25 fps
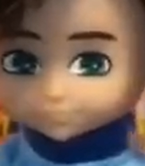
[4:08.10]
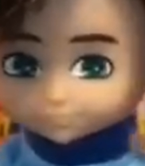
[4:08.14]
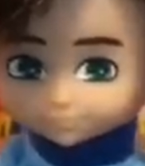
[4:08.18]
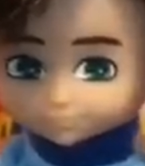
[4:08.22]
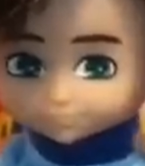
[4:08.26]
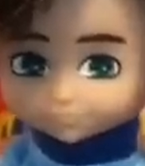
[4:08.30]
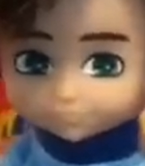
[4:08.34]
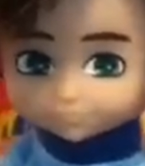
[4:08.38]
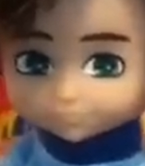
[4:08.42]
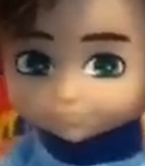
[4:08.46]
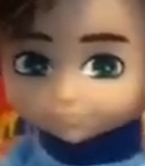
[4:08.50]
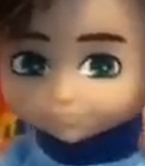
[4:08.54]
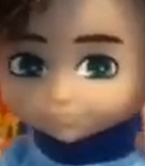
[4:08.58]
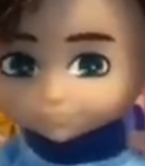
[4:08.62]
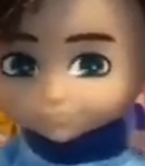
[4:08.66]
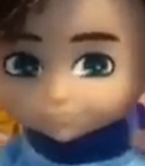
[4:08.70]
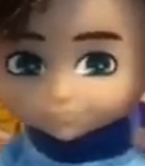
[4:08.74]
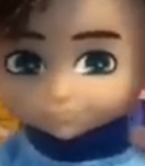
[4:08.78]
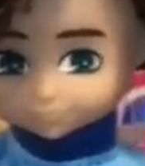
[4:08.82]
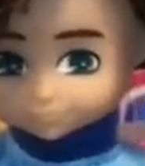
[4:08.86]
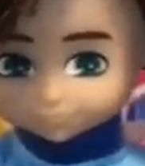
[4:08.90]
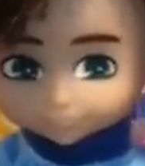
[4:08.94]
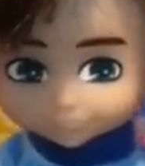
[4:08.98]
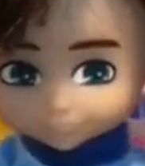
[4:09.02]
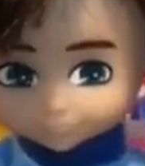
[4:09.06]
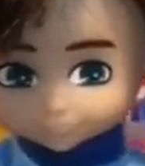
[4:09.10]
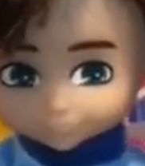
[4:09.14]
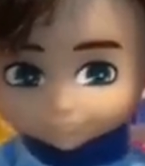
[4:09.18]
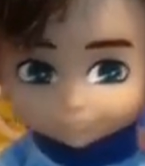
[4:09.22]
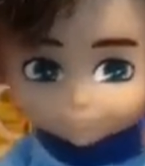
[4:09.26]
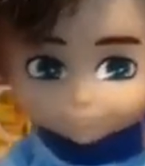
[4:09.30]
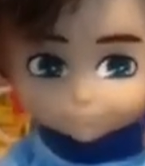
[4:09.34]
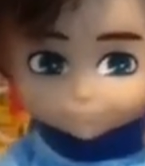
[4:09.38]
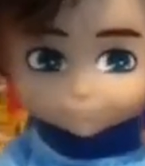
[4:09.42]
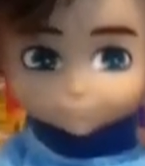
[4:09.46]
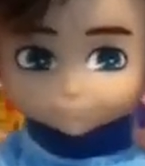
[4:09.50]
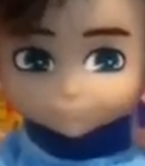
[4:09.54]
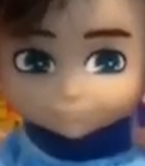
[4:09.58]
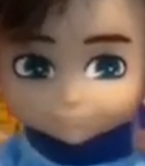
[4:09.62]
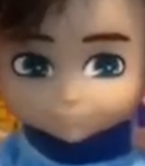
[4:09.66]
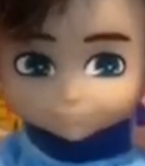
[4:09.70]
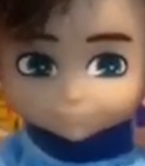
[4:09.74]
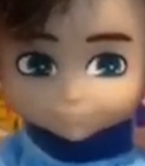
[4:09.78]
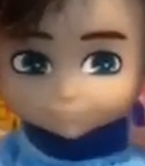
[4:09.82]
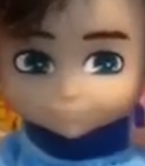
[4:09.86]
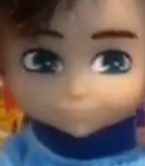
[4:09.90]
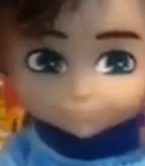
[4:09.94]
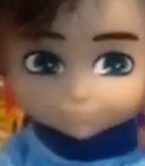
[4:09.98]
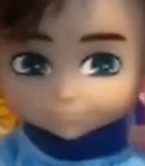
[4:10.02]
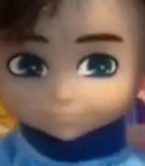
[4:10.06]
right by the where the
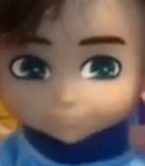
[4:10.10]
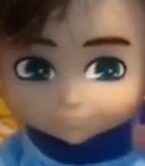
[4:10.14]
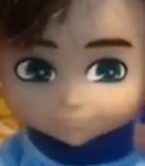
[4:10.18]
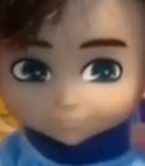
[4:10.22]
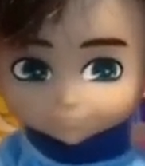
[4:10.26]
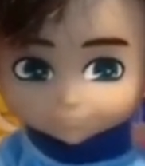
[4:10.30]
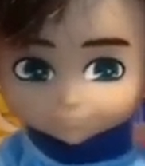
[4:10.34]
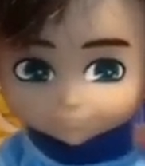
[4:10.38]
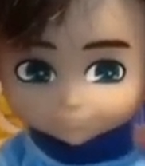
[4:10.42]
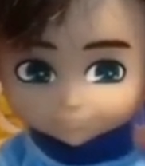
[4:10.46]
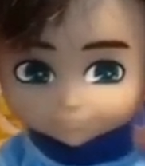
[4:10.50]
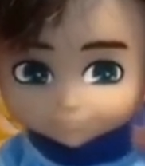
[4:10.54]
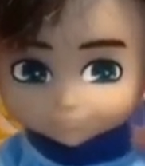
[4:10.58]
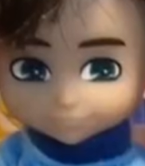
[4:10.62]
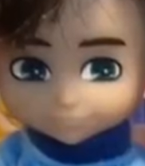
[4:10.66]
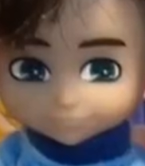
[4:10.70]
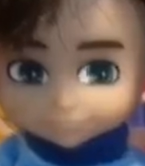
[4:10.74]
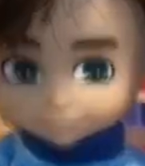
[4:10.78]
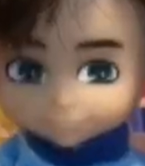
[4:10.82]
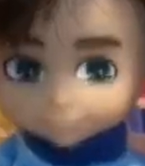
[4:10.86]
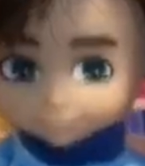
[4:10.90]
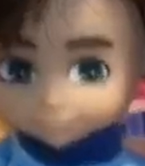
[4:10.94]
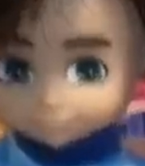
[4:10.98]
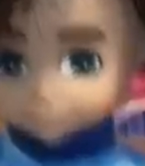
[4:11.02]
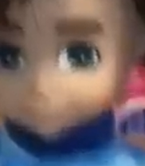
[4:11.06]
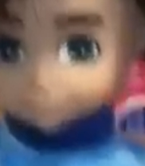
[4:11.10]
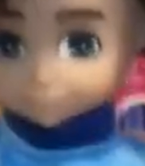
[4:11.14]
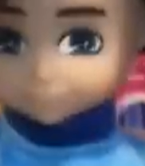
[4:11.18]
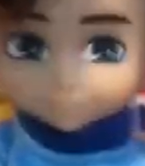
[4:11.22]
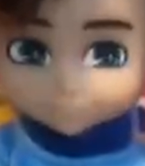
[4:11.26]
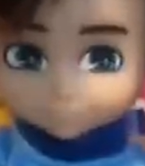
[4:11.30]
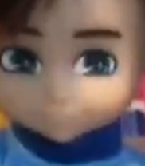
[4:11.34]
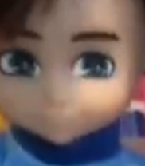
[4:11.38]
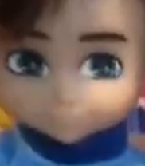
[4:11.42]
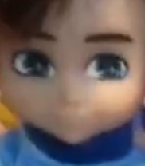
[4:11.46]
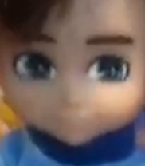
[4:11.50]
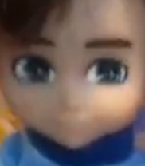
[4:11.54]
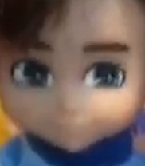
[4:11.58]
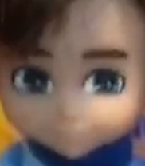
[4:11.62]
eggs were. Silly us.